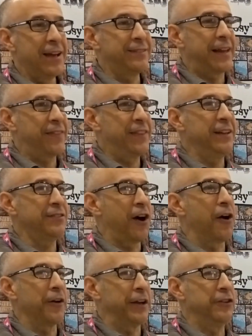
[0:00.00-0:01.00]
is that these
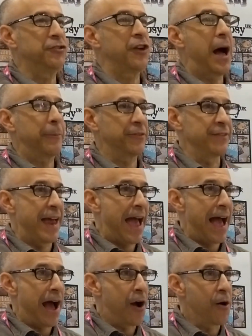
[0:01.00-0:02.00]
are in shops
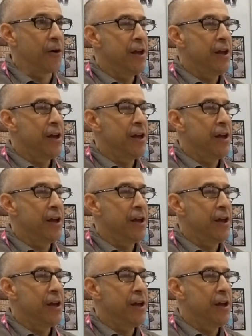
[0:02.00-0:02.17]
now.